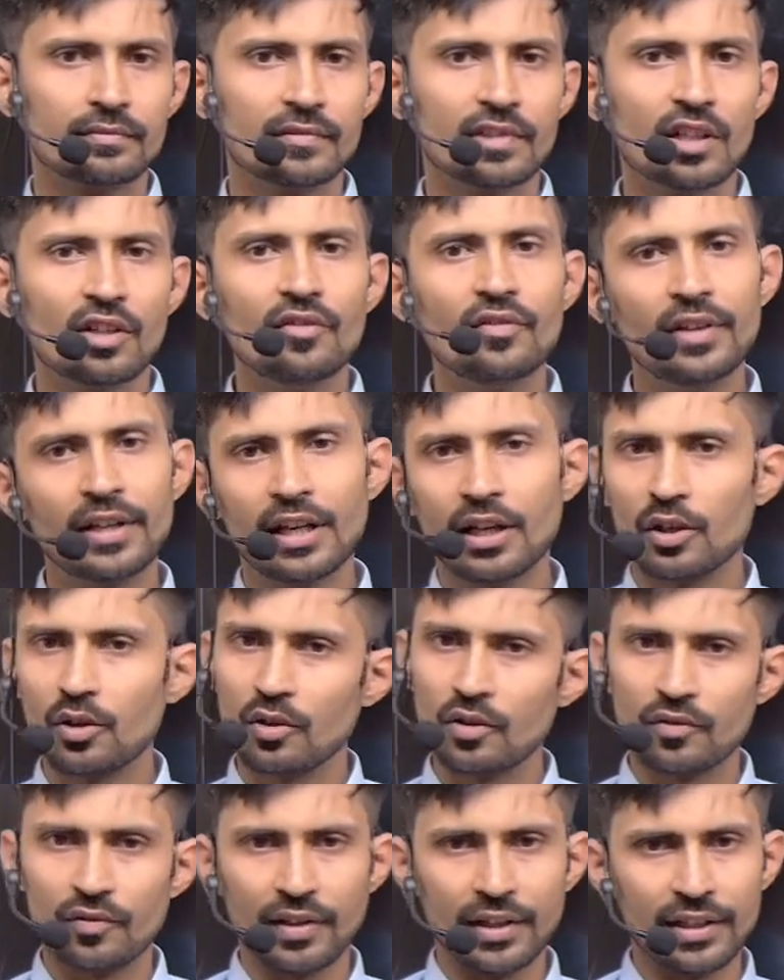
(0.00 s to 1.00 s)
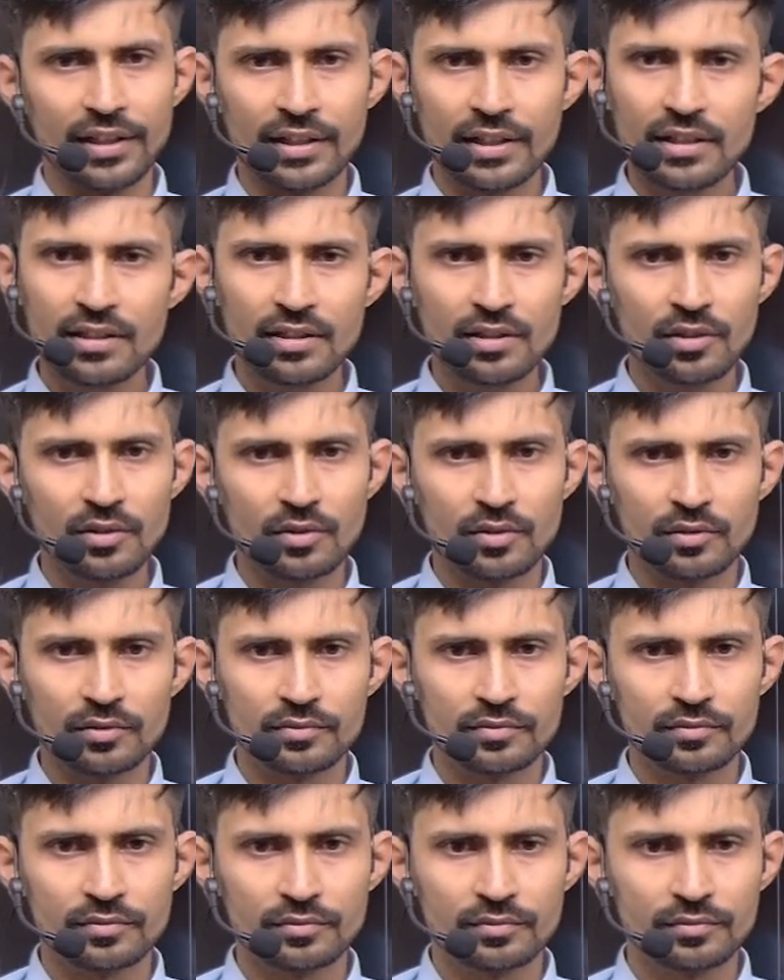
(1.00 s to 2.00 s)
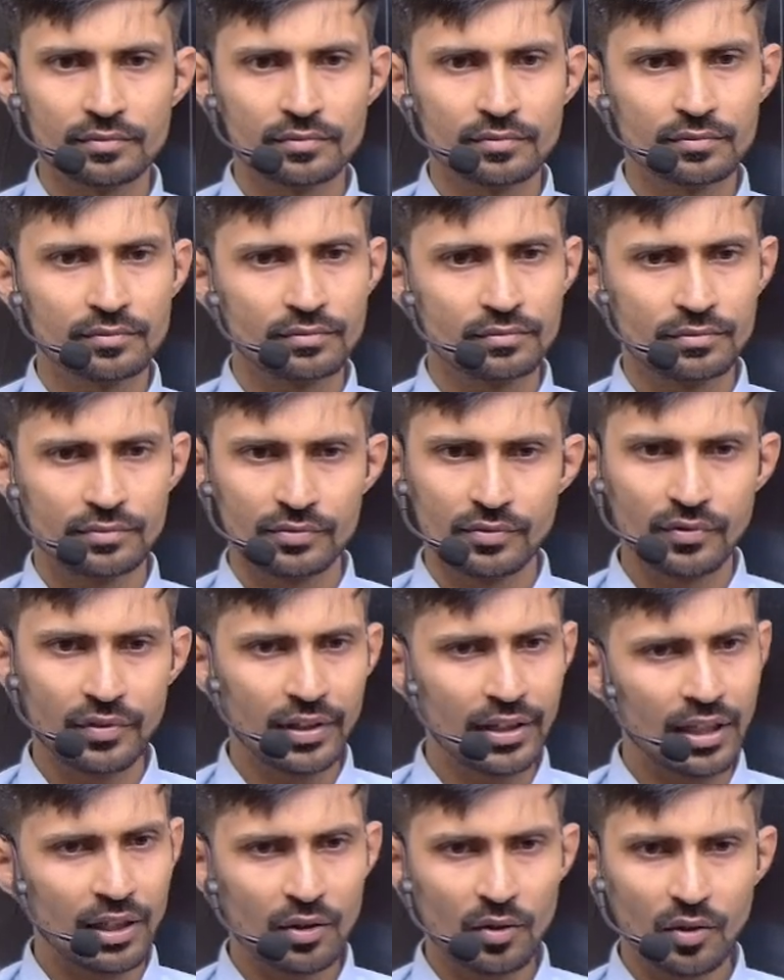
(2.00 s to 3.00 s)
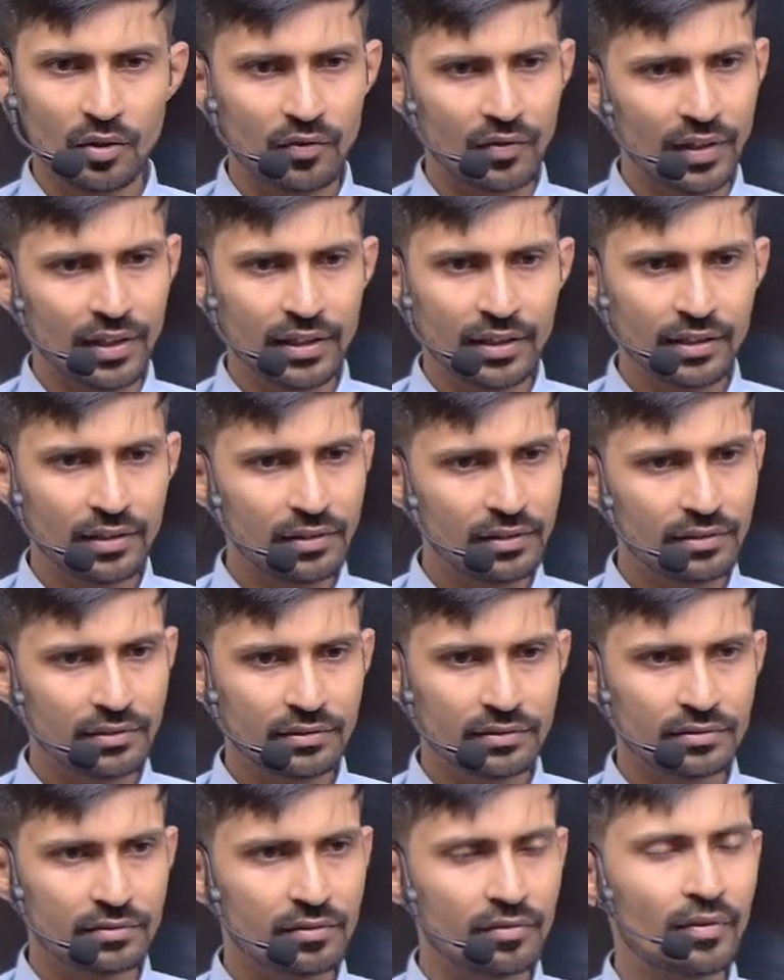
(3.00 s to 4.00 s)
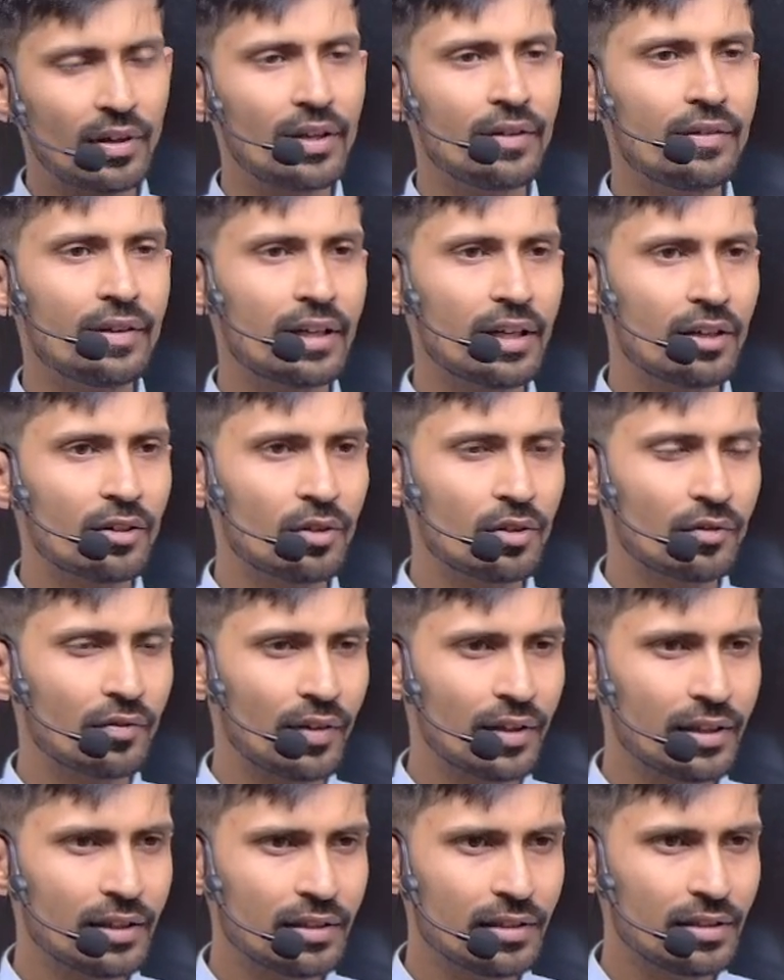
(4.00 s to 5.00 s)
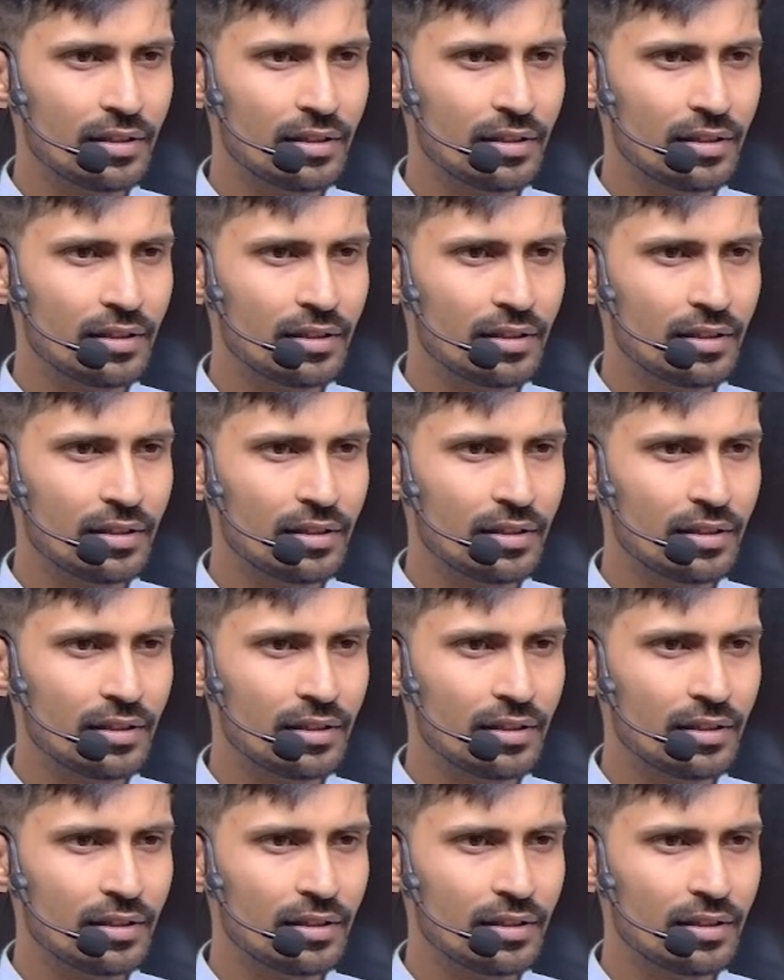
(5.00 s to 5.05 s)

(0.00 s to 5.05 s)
We cannot find. Yes or no? We cannot find. No? Why we cannot find?